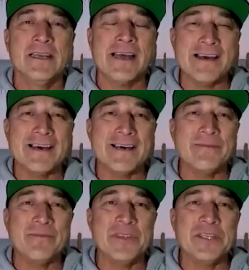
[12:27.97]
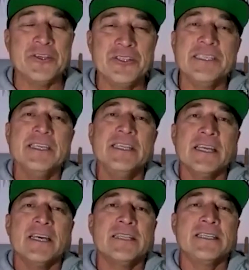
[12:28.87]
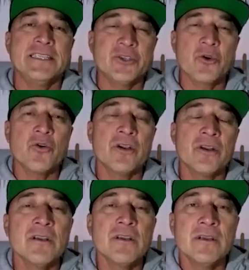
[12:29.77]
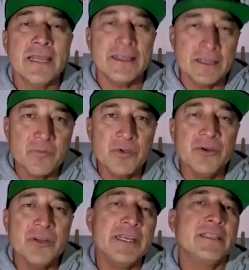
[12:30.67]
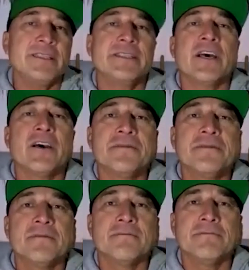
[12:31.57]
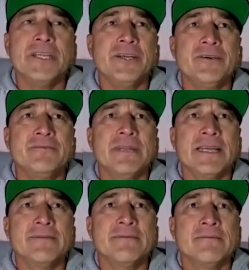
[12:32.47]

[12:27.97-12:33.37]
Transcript: Do you see the Discord and the community itself, like